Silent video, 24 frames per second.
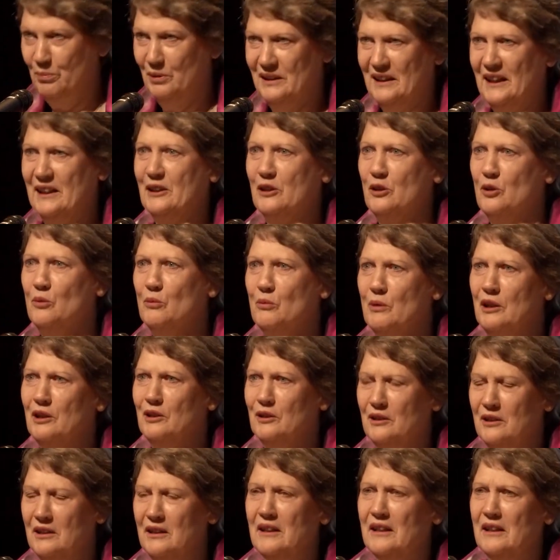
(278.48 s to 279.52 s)
political
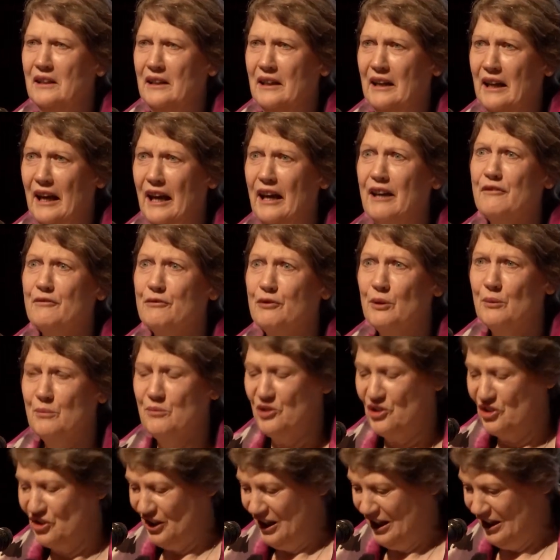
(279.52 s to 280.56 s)
will and from
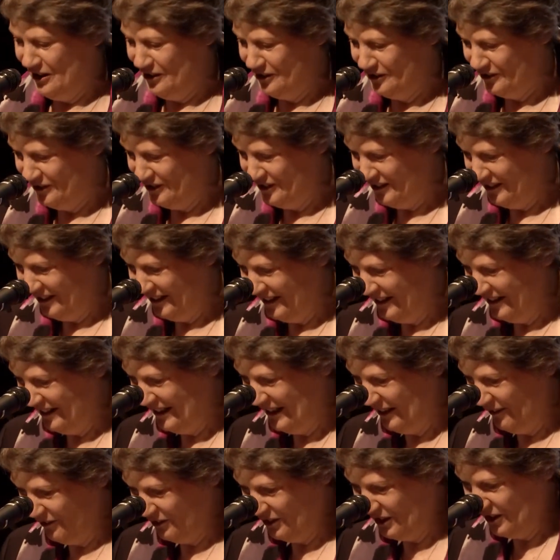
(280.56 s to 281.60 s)
sound
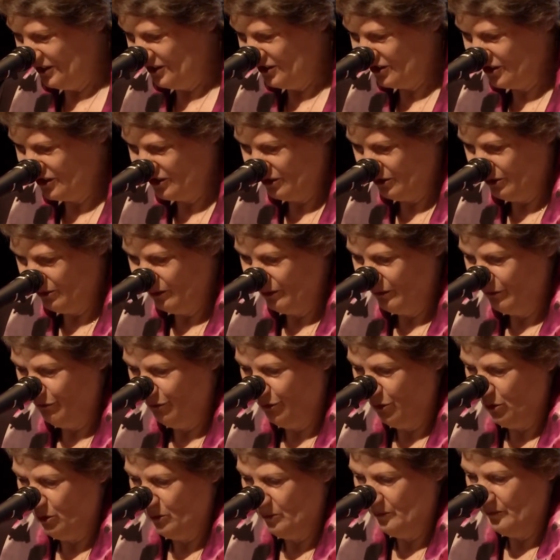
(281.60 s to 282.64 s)
evidence to
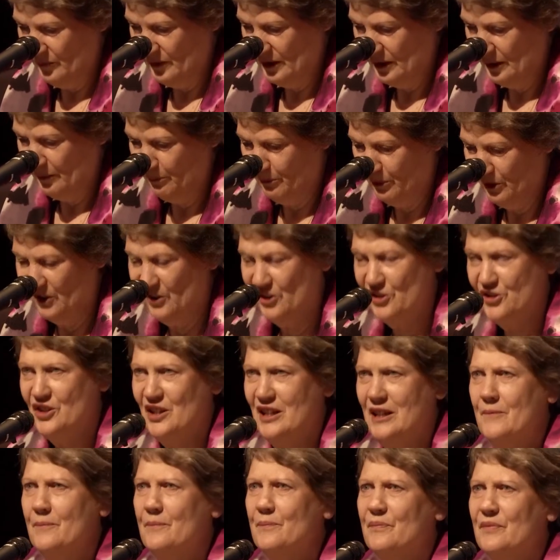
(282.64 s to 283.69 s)
inform
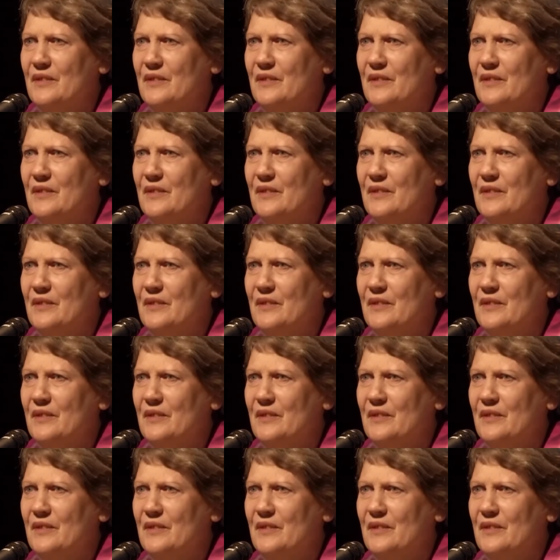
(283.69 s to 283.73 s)
policy.